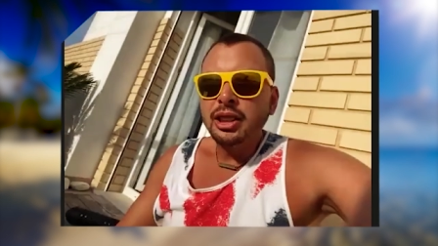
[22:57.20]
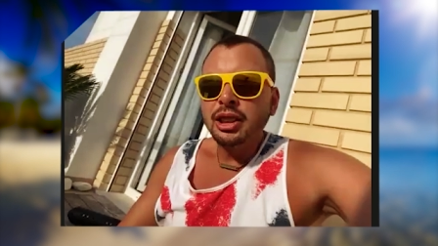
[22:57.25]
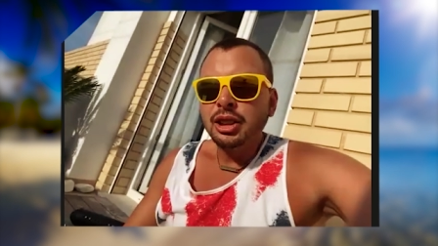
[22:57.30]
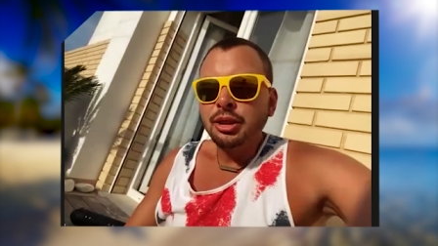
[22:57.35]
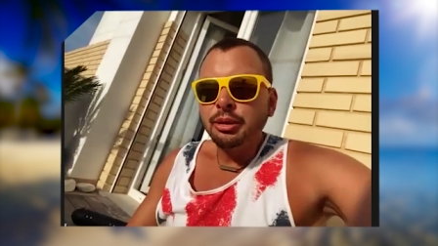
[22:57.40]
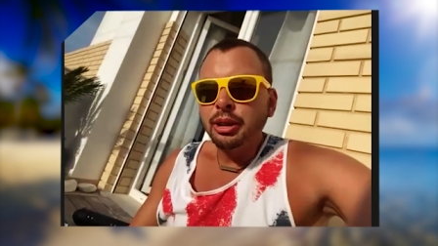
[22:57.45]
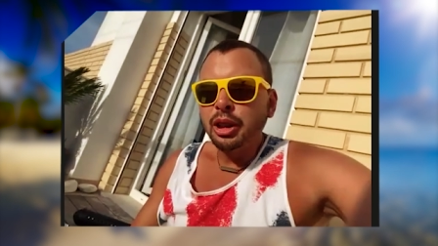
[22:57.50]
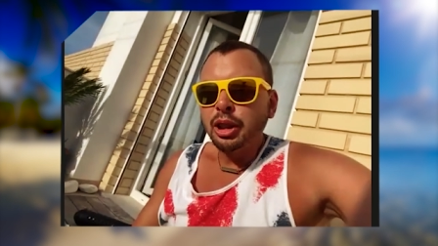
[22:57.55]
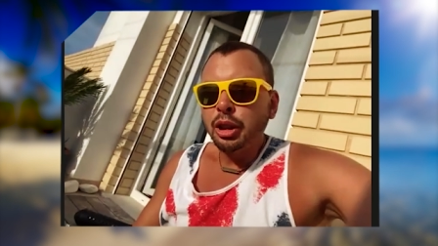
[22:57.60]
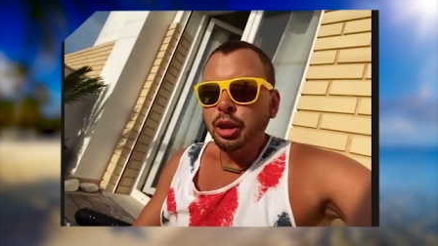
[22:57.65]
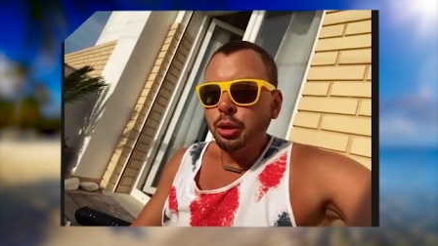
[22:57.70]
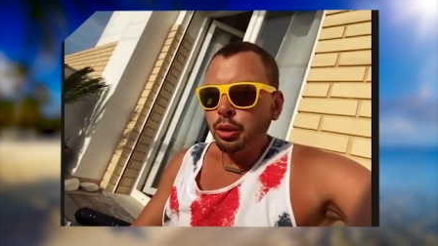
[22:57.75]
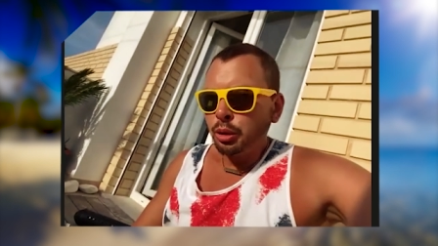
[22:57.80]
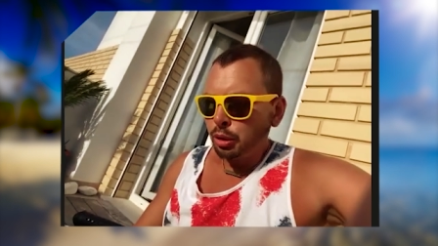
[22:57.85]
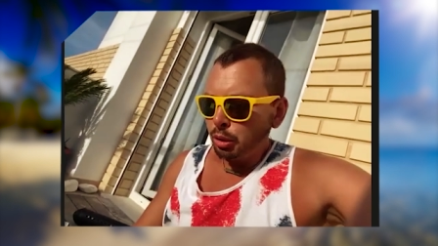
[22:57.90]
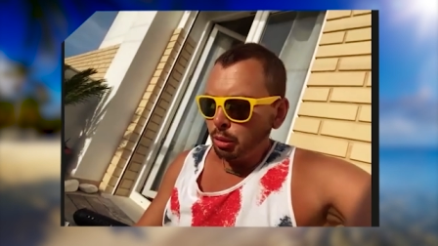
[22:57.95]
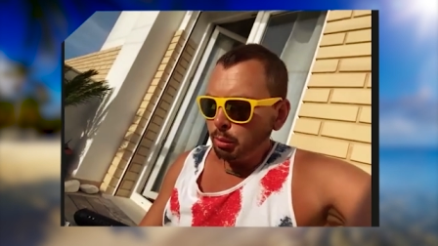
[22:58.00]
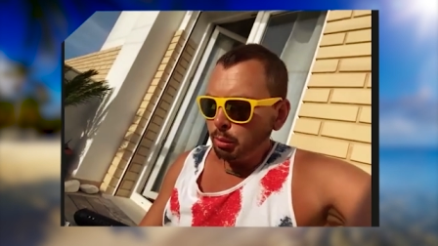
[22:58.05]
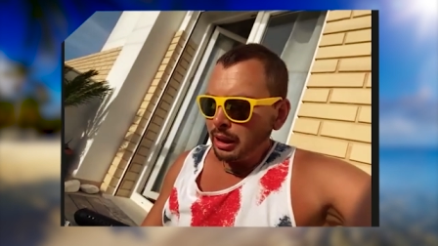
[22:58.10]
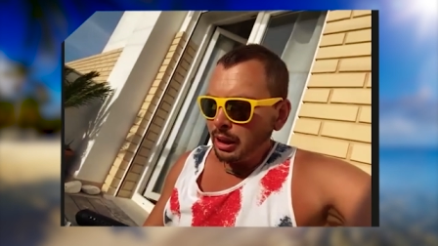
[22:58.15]
it's very good
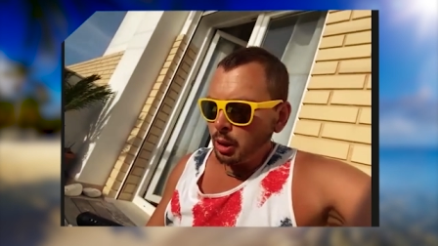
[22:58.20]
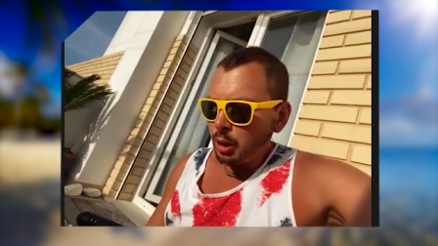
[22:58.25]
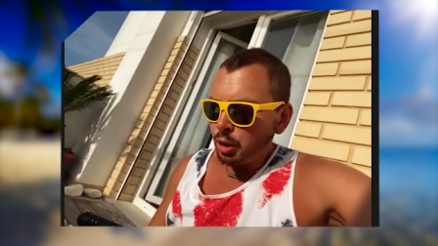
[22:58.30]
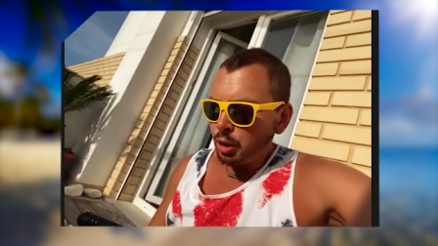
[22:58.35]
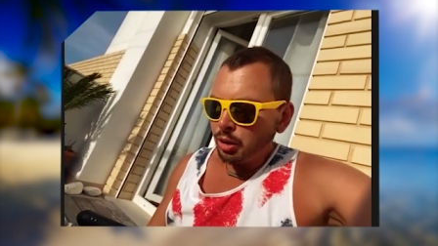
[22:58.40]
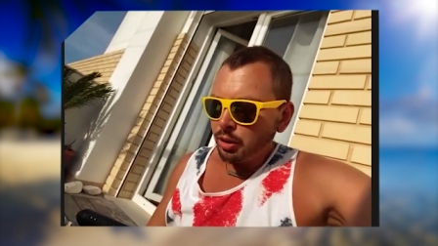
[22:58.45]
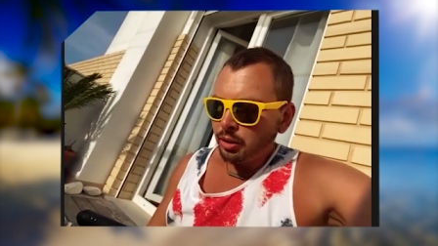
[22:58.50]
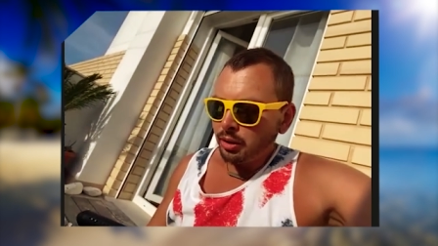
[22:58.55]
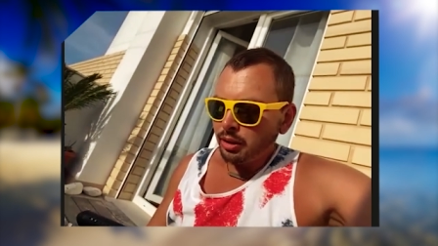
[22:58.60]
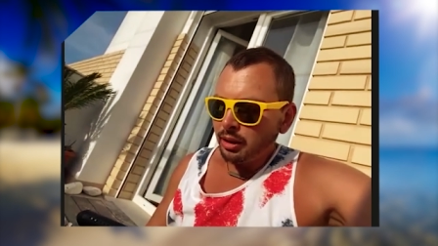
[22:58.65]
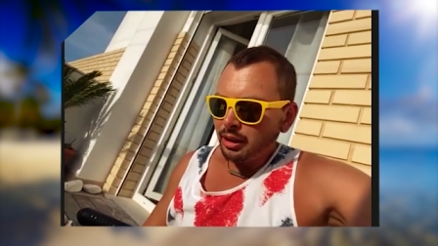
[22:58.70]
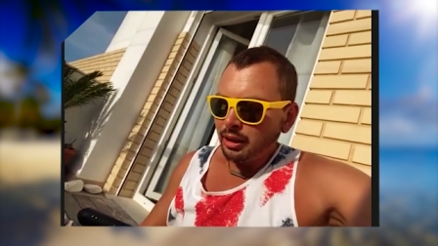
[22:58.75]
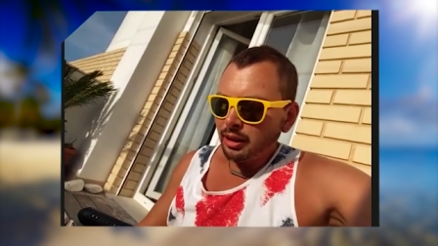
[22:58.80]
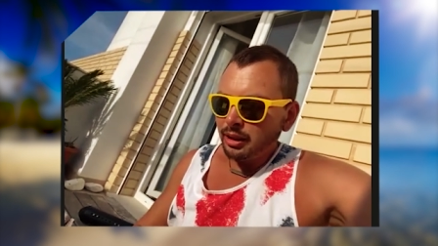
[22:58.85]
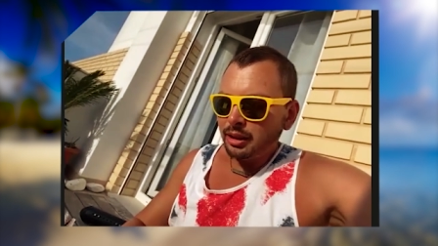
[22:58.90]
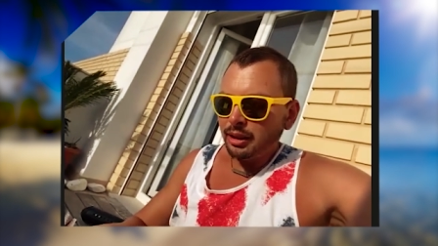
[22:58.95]
to mention that